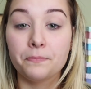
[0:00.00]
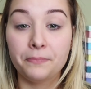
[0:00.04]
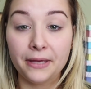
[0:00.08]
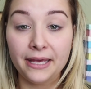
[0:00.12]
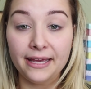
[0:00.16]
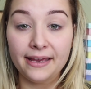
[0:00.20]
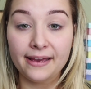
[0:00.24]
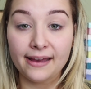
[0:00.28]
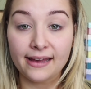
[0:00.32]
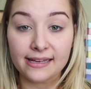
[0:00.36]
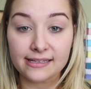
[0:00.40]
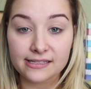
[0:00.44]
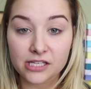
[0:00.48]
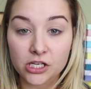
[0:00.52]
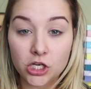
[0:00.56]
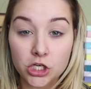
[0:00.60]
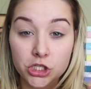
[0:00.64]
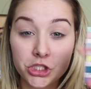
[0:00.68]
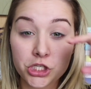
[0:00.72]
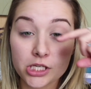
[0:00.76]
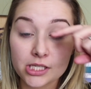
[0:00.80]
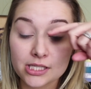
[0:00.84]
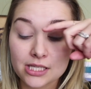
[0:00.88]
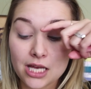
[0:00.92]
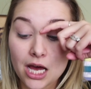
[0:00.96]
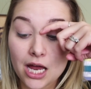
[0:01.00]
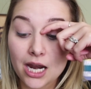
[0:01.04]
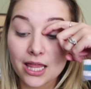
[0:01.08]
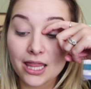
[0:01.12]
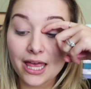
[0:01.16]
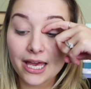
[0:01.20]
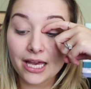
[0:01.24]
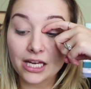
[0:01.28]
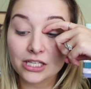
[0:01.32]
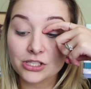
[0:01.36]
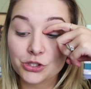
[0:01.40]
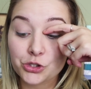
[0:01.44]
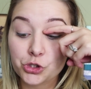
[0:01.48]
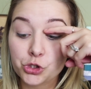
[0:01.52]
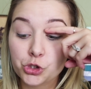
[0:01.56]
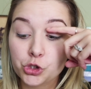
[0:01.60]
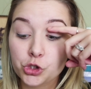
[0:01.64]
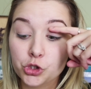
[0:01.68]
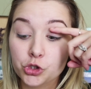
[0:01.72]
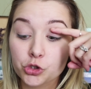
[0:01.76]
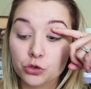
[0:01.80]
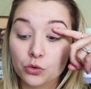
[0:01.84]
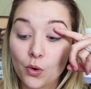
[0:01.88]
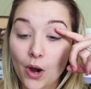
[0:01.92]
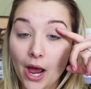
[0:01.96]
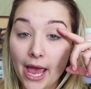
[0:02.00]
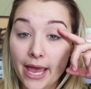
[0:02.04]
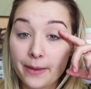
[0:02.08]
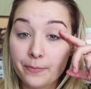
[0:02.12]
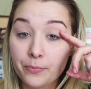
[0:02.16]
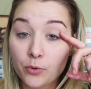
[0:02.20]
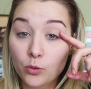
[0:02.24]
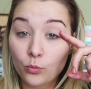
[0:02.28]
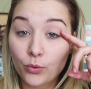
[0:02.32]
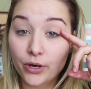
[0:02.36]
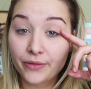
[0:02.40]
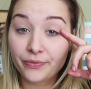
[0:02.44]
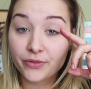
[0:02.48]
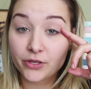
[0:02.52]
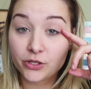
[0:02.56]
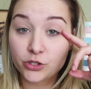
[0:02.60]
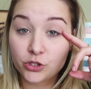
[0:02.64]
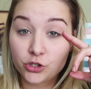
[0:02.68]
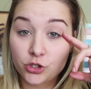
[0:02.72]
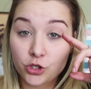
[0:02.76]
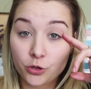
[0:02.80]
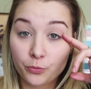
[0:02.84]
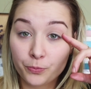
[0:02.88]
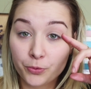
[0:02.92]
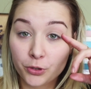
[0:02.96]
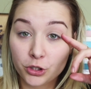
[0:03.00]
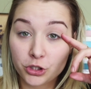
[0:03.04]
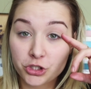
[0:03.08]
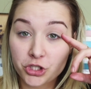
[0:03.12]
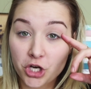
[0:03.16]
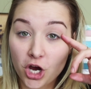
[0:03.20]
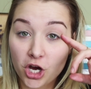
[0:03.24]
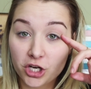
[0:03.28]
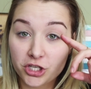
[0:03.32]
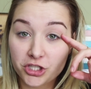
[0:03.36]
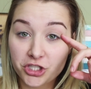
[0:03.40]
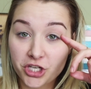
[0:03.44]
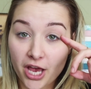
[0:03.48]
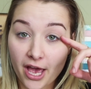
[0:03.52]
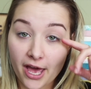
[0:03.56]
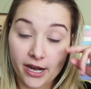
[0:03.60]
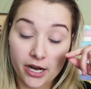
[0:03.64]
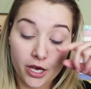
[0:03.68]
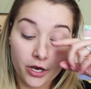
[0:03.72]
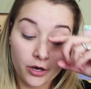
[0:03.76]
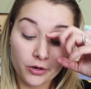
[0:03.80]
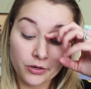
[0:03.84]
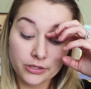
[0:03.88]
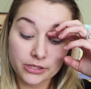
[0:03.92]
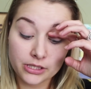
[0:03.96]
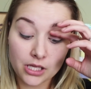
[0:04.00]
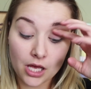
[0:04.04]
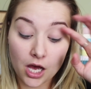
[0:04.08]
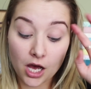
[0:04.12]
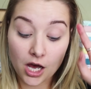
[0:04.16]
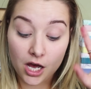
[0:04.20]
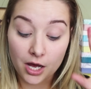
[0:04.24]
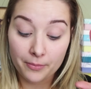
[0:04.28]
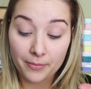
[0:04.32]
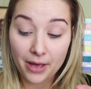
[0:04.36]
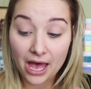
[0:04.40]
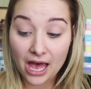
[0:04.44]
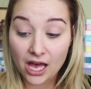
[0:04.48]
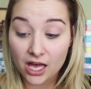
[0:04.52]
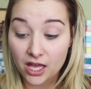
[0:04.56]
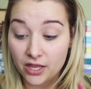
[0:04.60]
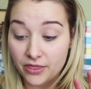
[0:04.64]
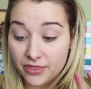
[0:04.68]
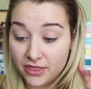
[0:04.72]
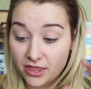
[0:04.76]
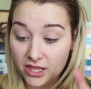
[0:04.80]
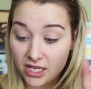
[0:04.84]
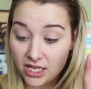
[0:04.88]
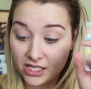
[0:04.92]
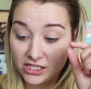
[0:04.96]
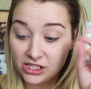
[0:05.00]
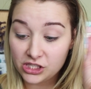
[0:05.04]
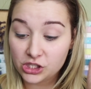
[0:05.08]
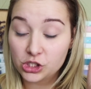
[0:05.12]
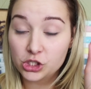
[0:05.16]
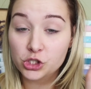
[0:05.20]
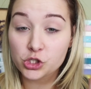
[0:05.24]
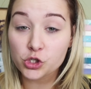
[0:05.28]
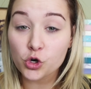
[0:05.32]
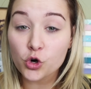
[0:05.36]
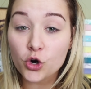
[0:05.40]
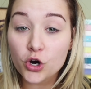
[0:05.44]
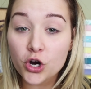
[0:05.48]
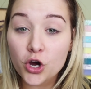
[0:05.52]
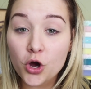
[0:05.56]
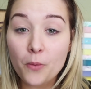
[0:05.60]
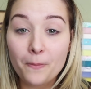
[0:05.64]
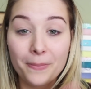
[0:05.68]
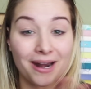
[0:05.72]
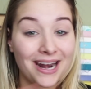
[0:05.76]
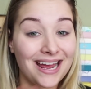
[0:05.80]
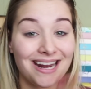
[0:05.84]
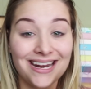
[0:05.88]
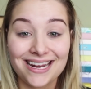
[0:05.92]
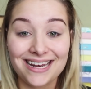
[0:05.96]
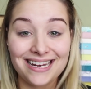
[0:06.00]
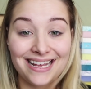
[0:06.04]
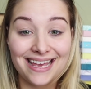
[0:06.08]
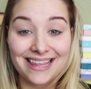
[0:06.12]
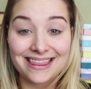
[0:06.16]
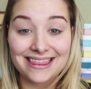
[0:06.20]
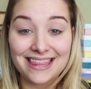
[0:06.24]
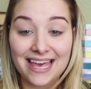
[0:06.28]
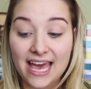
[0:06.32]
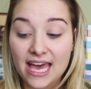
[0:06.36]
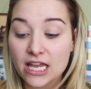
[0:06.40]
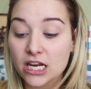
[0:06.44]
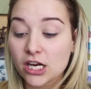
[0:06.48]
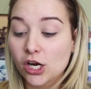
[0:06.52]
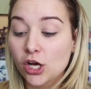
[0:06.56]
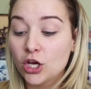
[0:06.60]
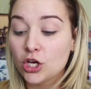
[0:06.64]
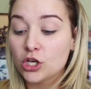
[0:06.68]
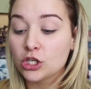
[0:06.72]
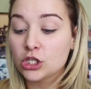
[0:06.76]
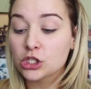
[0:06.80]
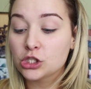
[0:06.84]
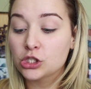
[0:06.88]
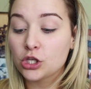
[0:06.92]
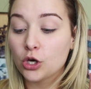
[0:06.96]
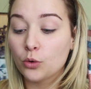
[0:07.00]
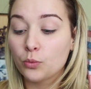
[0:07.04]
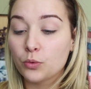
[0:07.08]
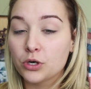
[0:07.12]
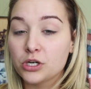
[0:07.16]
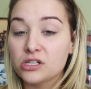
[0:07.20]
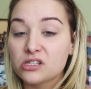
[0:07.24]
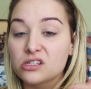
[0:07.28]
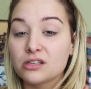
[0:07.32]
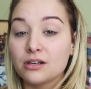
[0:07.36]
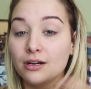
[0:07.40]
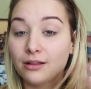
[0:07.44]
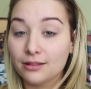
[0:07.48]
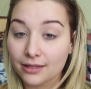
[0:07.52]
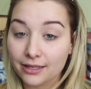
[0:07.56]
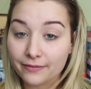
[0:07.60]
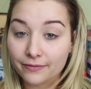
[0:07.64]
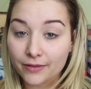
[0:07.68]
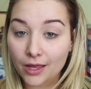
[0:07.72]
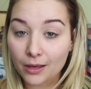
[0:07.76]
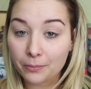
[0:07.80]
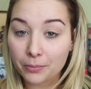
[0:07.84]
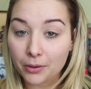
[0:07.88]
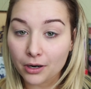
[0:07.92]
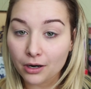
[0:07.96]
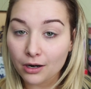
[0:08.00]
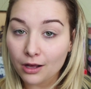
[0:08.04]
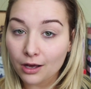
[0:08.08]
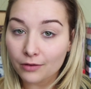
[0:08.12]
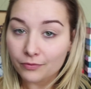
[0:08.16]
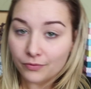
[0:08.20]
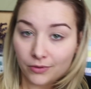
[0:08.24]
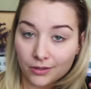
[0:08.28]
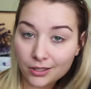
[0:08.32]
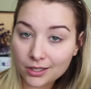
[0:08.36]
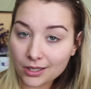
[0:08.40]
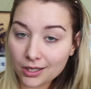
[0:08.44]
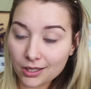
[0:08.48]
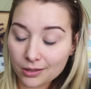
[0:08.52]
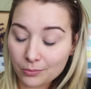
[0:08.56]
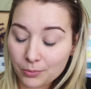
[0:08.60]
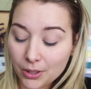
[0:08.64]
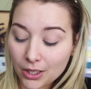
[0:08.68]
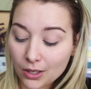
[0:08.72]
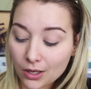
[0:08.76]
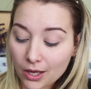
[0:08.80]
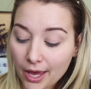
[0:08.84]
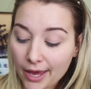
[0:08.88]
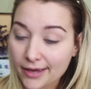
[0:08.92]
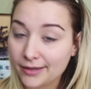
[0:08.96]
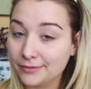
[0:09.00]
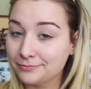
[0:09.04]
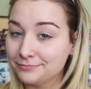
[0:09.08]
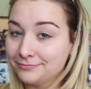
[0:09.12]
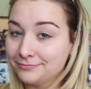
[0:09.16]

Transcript: P.S. She's got like a stripe with the Super Shock shadows on this tutorial, but I didn't get that, so we're just going to leave that part off. It'll be okay.